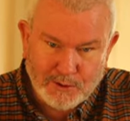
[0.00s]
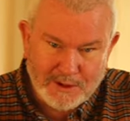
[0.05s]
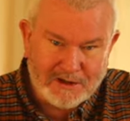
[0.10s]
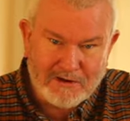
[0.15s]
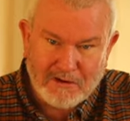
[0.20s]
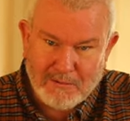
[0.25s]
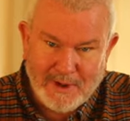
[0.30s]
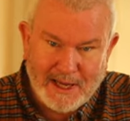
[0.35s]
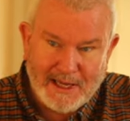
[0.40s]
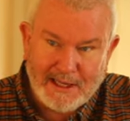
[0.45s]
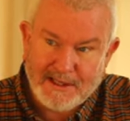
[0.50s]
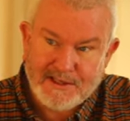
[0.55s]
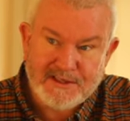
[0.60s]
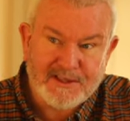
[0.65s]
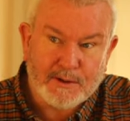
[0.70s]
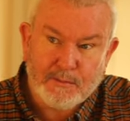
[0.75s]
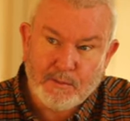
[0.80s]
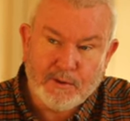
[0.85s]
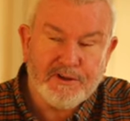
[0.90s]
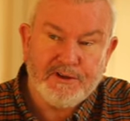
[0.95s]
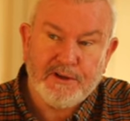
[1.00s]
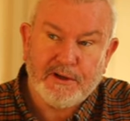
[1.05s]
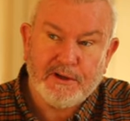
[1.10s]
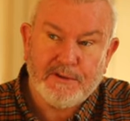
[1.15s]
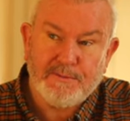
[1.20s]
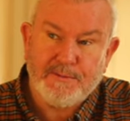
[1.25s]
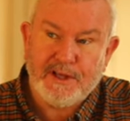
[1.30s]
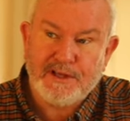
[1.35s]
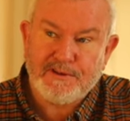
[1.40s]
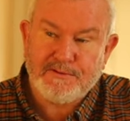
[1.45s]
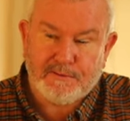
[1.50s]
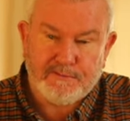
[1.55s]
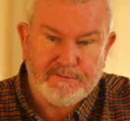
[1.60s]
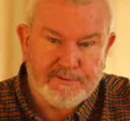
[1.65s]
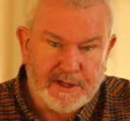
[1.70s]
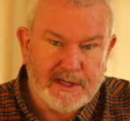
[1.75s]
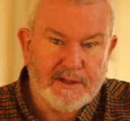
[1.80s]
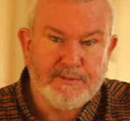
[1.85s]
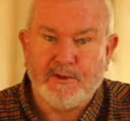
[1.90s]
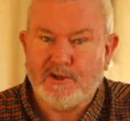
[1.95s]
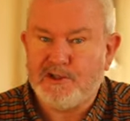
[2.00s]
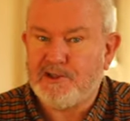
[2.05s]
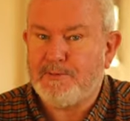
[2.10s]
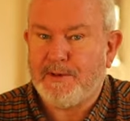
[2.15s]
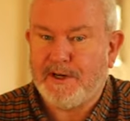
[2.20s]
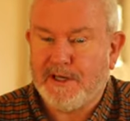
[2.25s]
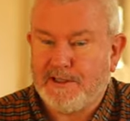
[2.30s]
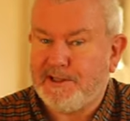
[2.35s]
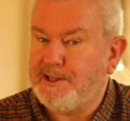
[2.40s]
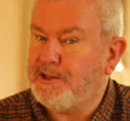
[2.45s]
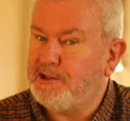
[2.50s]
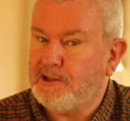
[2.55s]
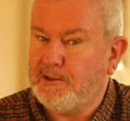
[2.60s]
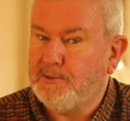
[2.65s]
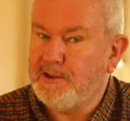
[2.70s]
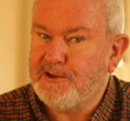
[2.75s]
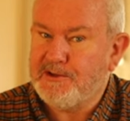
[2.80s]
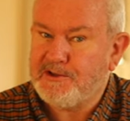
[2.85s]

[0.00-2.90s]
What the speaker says: that remains. At one time, these were very much part of the Dublin